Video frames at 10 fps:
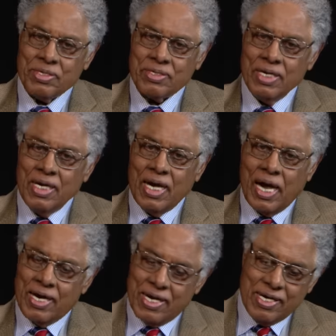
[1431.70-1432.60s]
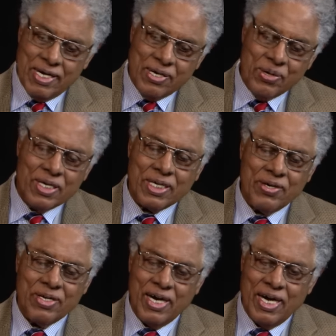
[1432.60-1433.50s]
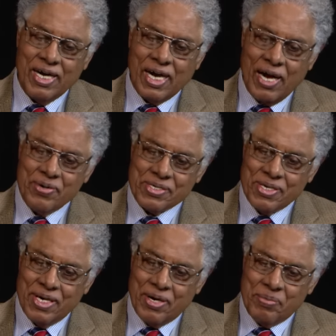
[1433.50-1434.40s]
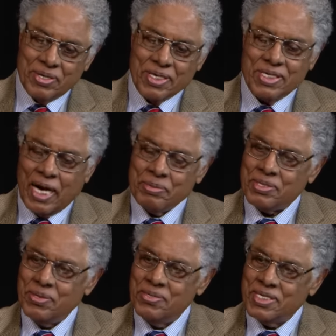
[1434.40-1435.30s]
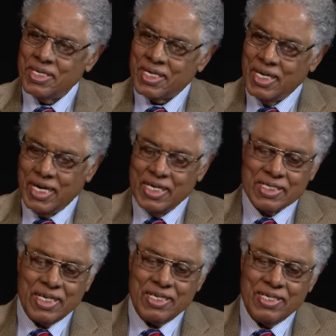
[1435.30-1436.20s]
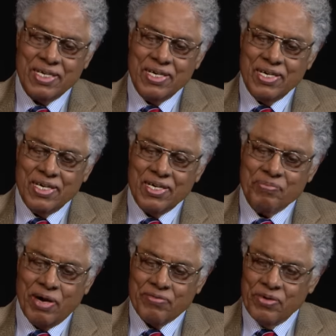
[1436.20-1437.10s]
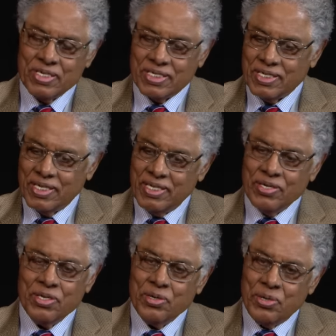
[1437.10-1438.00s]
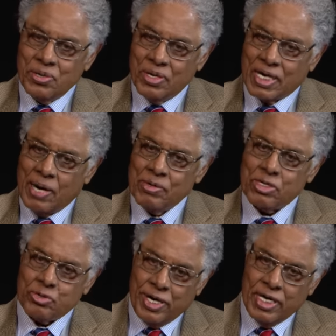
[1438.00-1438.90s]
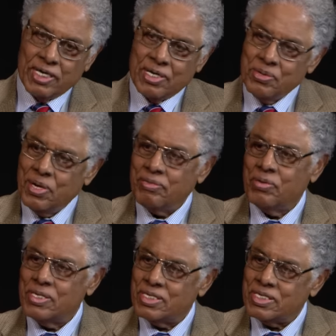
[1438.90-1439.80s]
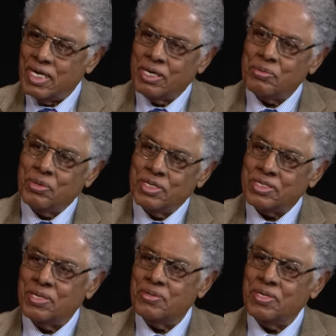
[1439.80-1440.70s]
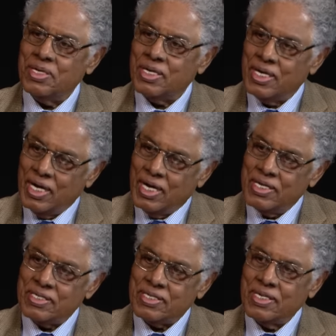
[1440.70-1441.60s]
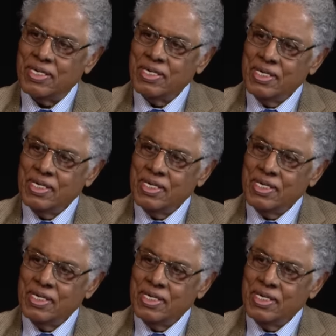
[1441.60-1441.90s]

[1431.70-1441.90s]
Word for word: was uh, in North Carolina, I was uh, among the top students in the class. And in my first uh, year in New York, I was trailing whoever was the second work student in the class.